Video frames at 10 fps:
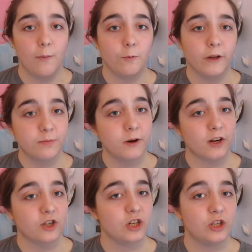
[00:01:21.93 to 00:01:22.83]
which
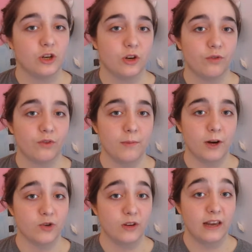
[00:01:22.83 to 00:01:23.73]
parts she took from
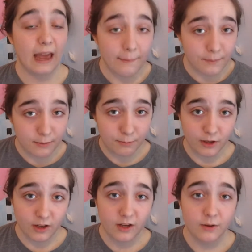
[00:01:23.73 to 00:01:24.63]
Marjorie Kemp's
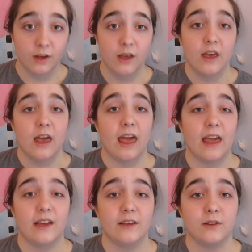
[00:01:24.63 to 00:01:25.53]
book
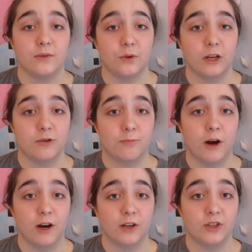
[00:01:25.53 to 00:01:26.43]
and which
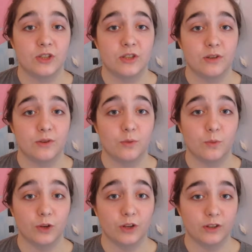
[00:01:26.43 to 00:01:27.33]
parts
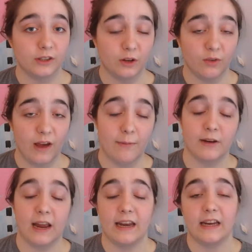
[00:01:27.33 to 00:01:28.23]
were, you know,
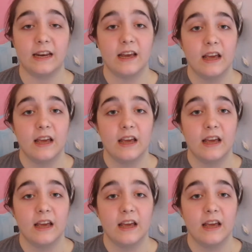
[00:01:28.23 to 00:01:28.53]
fabricated.